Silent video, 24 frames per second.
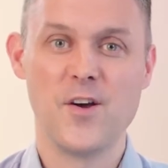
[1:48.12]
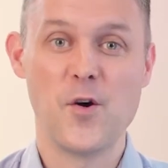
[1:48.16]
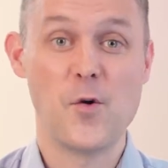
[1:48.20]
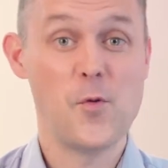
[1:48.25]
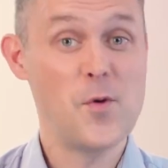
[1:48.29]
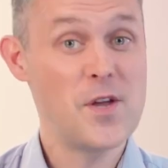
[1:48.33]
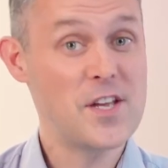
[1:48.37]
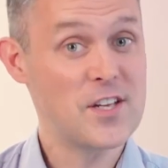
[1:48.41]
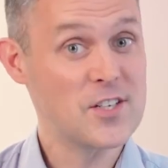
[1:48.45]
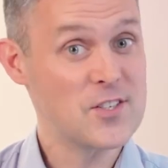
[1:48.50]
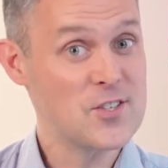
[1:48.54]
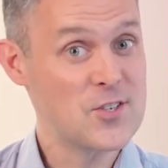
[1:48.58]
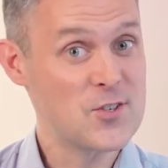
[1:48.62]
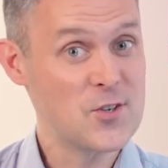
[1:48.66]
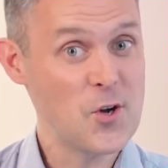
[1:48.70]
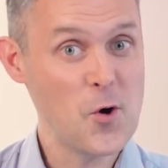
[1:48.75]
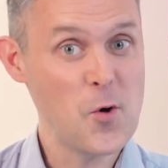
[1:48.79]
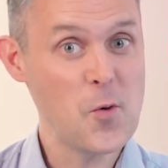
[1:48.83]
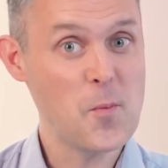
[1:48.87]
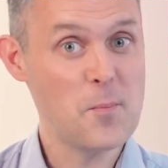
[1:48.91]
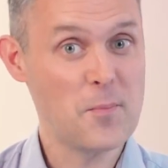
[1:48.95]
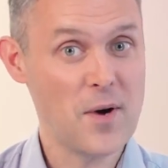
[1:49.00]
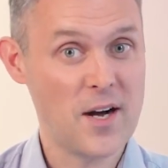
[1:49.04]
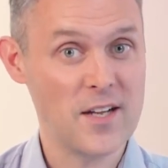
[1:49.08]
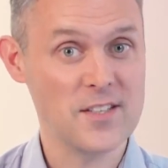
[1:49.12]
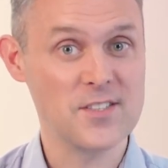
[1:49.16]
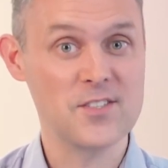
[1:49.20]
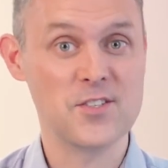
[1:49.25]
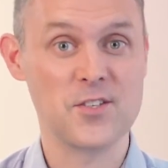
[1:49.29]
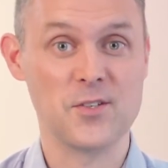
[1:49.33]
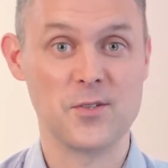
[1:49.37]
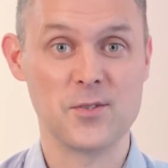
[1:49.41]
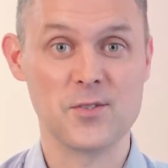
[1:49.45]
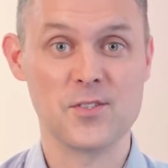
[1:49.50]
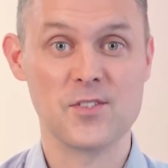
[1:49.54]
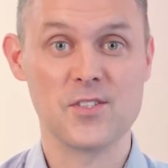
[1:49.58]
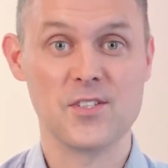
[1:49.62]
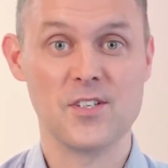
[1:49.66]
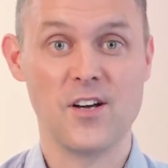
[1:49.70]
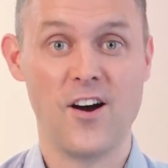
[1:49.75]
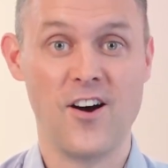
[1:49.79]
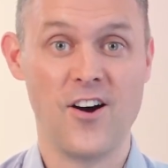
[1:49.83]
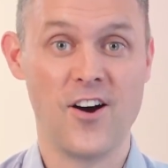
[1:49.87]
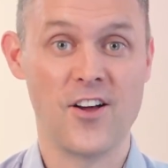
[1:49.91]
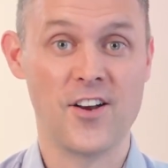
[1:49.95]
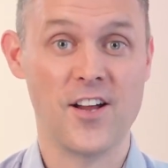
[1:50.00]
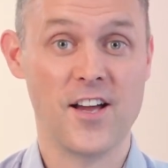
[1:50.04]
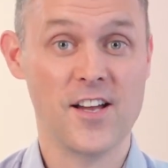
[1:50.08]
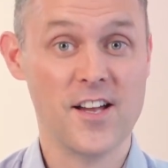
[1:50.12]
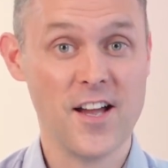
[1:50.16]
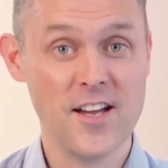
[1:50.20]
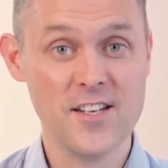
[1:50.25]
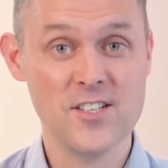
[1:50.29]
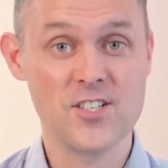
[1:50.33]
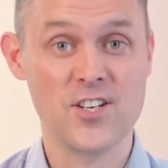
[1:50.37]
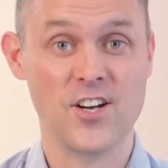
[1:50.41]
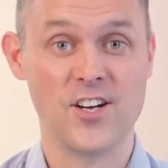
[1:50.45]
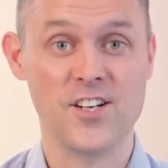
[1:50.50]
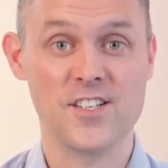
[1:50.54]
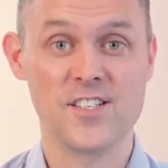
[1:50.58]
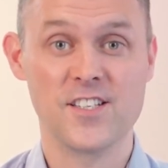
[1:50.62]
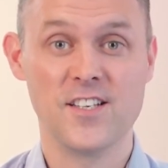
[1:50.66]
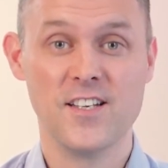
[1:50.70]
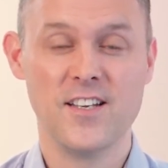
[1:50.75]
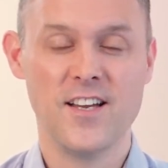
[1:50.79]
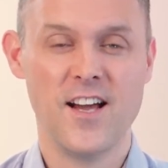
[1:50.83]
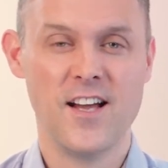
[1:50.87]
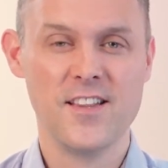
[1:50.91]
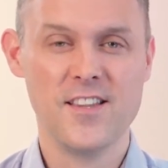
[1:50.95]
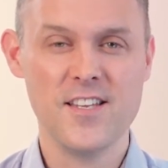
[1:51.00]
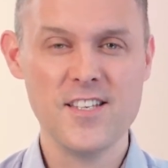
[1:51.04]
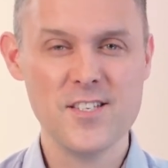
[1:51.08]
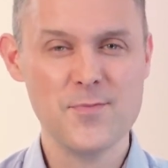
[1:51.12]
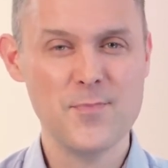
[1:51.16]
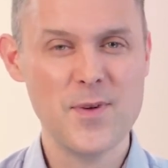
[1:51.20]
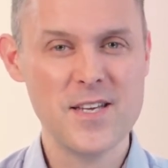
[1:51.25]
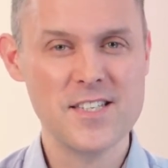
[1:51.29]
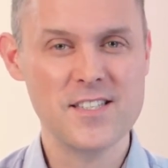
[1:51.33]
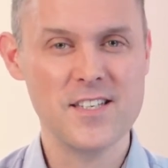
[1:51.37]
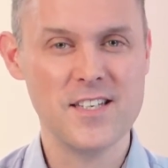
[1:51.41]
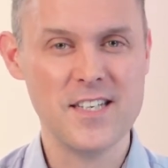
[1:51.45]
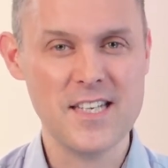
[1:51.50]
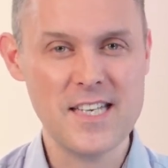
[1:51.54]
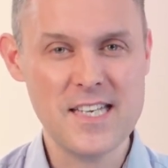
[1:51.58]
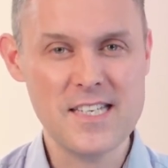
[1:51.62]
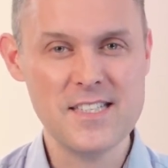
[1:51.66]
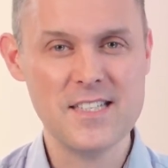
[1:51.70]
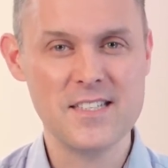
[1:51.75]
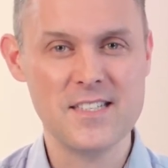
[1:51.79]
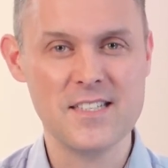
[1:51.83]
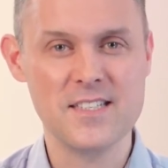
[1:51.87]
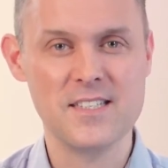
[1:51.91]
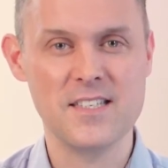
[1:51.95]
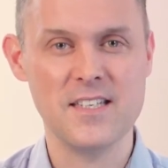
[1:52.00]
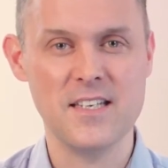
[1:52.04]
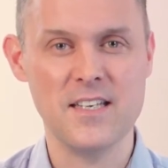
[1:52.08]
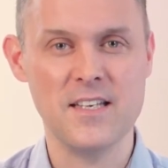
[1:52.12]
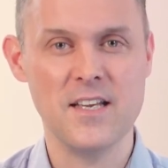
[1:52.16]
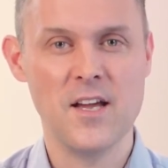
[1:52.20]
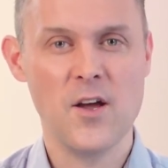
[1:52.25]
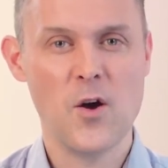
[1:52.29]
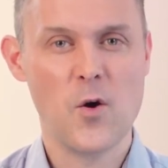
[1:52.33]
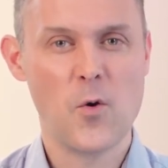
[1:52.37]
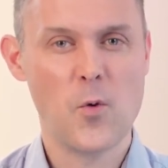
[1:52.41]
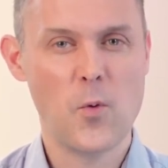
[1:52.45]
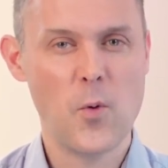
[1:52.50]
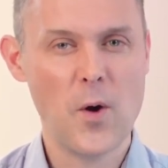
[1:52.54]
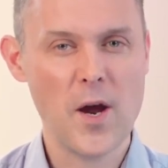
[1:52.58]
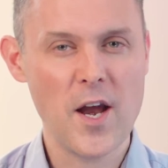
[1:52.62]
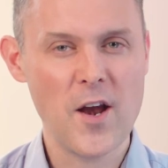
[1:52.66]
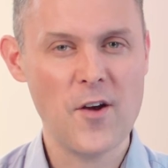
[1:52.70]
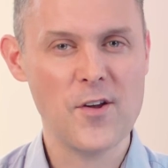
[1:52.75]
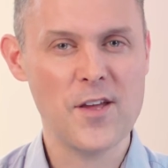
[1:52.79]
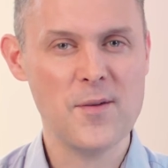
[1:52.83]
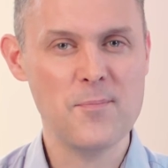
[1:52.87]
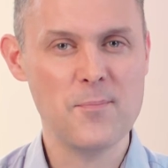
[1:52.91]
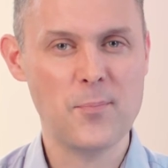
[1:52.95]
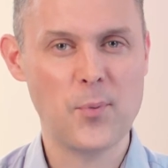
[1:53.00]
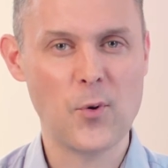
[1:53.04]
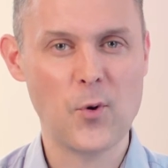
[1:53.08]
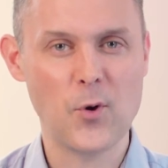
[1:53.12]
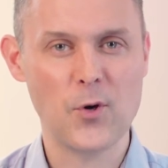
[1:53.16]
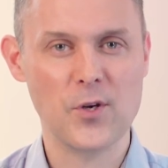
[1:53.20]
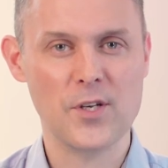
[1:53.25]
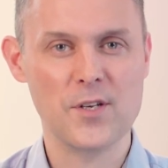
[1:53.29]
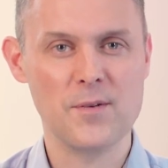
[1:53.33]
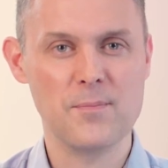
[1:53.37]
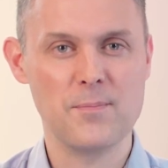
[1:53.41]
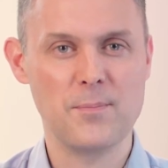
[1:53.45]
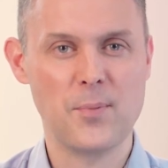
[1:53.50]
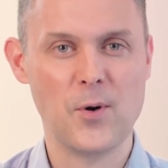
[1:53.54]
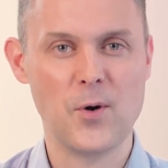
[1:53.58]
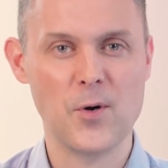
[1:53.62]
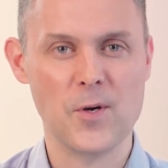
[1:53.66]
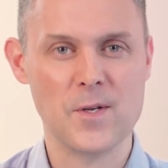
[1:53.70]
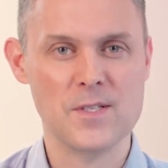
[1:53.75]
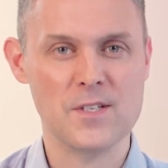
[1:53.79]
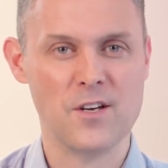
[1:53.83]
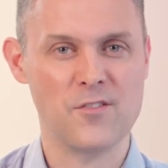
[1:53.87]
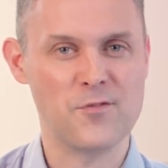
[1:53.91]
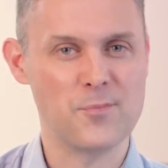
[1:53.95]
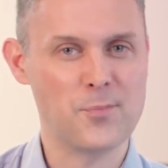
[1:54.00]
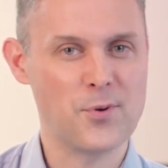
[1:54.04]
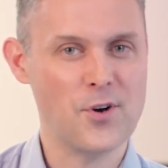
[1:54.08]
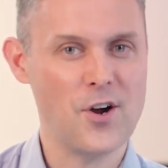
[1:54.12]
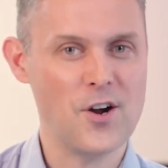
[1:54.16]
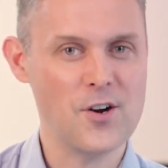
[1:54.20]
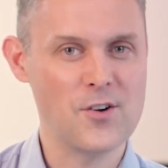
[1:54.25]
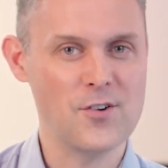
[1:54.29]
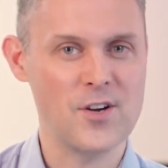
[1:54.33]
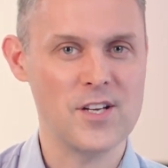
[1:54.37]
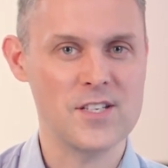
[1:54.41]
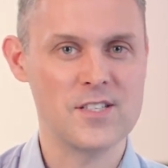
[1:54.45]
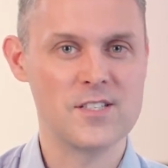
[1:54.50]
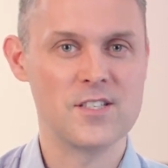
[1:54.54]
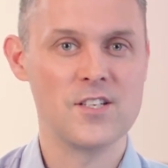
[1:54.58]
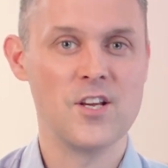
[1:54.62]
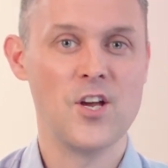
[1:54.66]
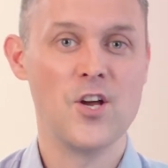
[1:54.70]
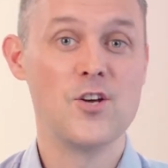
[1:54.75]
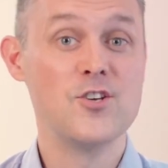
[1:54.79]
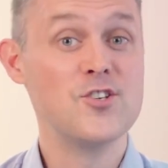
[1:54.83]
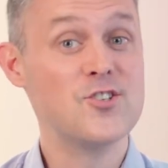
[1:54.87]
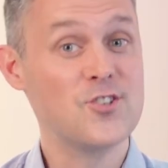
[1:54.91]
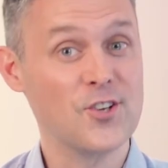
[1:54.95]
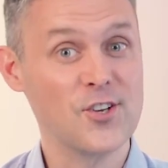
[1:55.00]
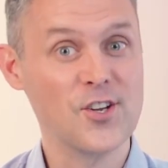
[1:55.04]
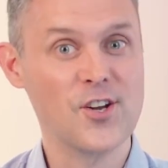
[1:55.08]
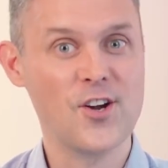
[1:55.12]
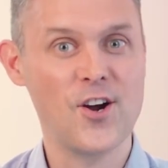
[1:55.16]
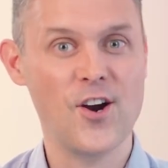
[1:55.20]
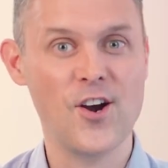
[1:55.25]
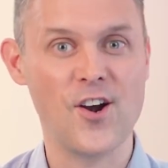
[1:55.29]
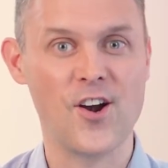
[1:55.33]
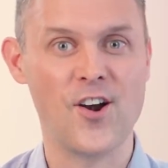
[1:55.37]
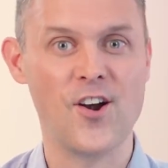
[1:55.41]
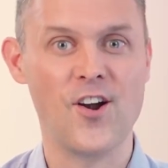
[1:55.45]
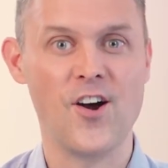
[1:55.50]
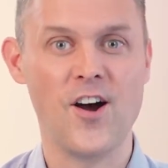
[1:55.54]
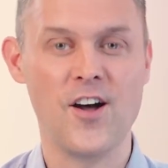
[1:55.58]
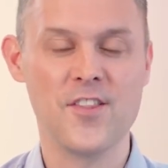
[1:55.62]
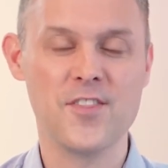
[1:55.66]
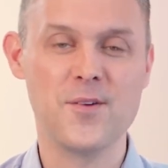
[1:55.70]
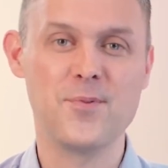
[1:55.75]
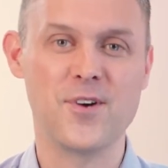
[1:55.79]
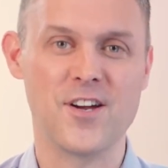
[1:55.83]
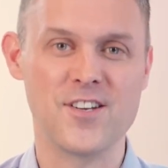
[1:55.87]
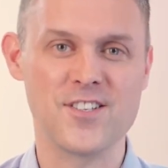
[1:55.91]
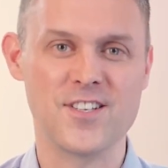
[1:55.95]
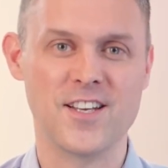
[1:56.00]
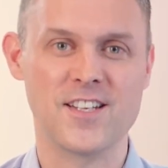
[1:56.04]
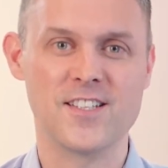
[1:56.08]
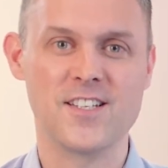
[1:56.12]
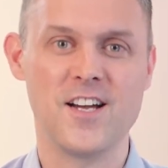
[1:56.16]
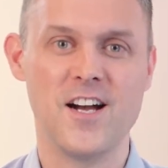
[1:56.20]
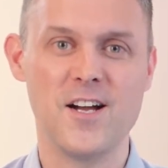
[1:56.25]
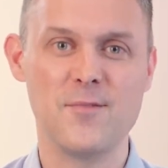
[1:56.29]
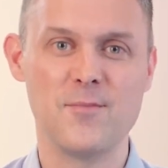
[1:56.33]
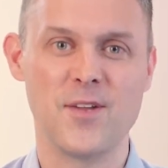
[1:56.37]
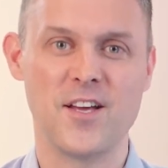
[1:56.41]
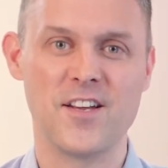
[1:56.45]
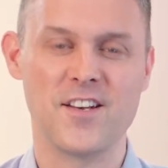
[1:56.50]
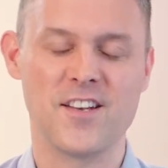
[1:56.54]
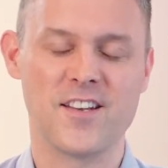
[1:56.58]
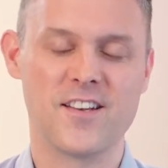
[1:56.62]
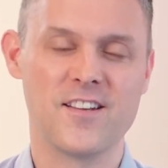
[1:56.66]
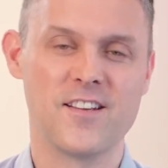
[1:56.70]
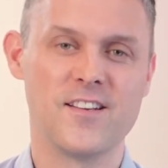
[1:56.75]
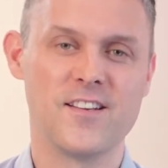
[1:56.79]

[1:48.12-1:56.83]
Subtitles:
We can show milestones on a Gantt chart, and this makes it easy to see where important points of progress should occur on the project timeline.